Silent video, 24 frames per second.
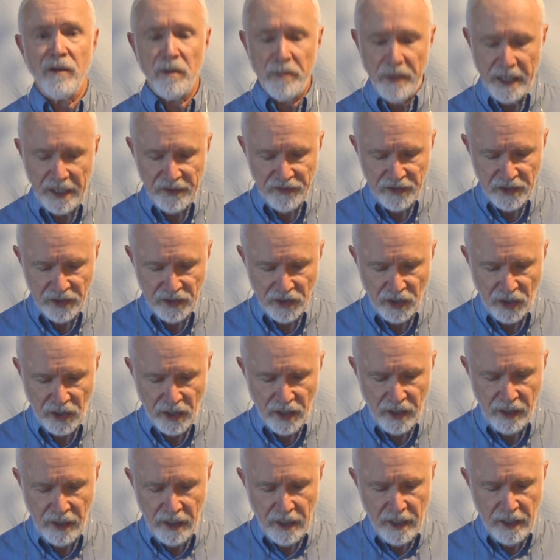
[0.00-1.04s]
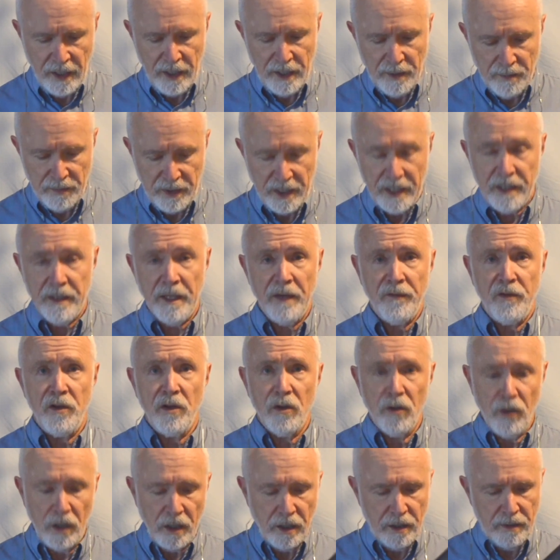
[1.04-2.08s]
bass guitar. But if you
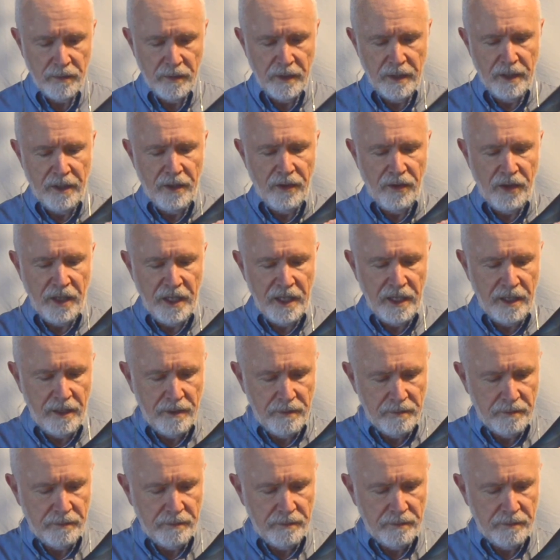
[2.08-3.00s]
look, the